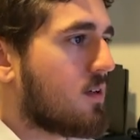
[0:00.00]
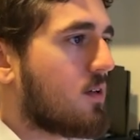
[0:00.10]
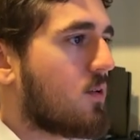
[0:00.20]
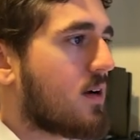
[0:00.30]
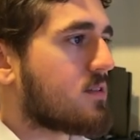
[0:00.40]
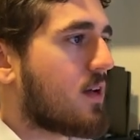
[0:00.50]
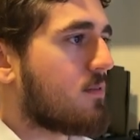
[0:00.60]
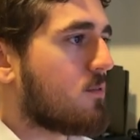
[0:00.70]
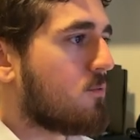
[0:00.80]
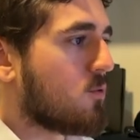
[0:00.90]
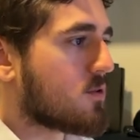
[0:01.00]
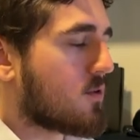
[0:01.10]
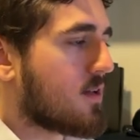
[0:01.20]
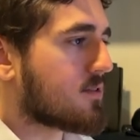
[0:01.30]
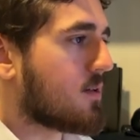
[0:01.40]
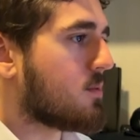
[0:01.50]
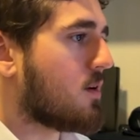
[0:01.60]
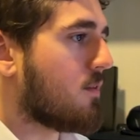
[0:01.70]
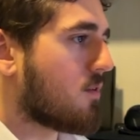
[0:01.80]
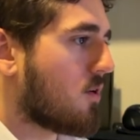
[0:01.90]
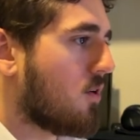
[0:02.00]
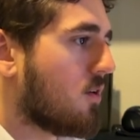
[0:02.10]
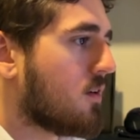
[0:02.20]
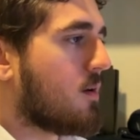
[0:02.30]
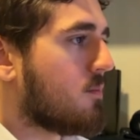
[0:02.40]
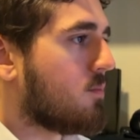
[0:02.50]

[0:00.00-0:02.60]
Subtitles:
It'll actually have the full transcript of the call,